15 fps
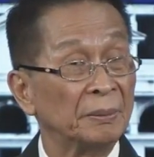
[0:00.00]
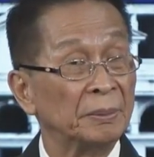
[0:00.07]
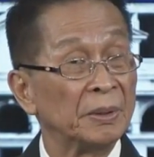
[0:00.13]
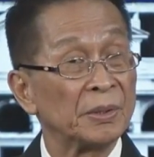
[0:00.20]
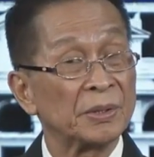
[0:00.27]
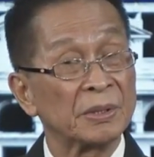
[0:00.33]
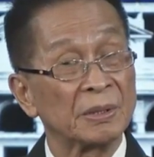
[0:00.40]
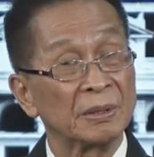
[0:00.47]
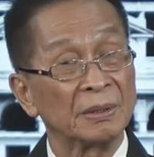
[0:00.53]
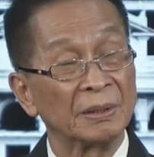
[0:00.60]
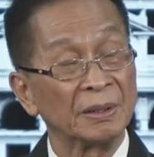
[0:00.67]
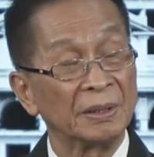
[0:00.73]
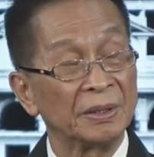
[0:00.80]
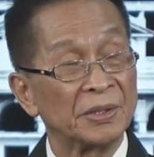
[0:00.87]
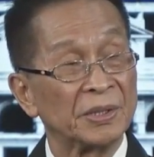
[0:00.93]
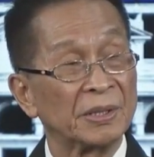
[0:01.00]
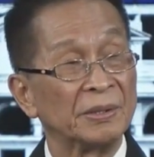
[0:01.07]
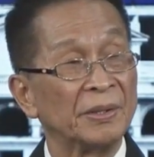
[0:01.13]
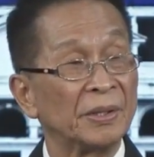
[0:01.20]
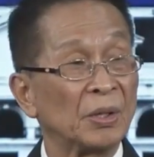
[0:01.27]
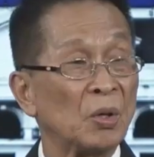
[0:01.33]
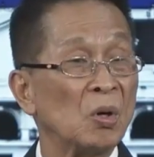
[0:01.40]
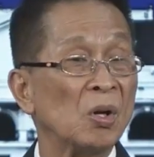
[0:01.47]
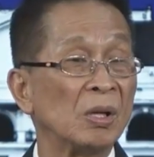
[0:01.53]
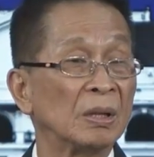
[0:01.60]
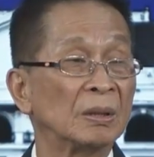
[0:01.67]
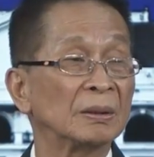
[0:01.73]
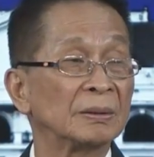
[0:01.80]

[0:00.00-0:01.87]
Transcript: because it's their call.